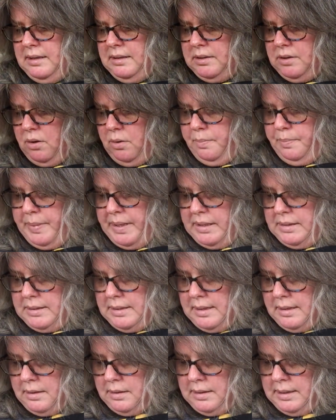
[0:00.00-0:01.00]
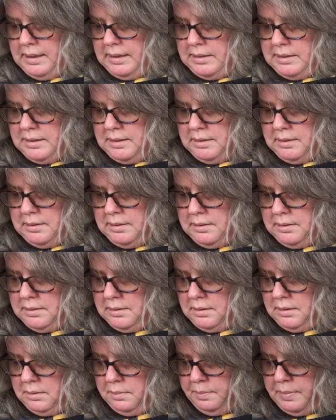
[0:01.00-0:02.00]
it's got bits that I need to
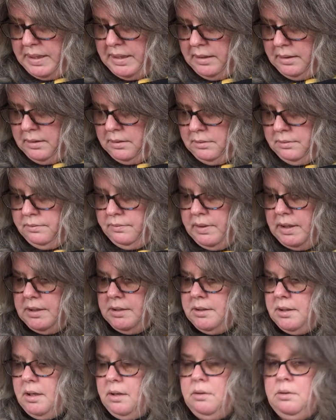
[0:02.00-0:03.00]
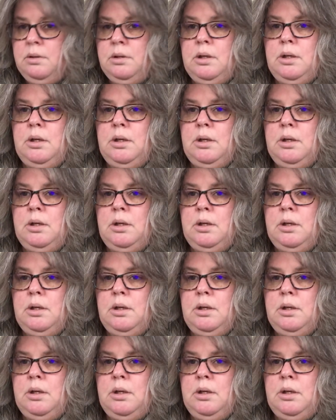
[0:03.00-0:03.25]
unpick and resew.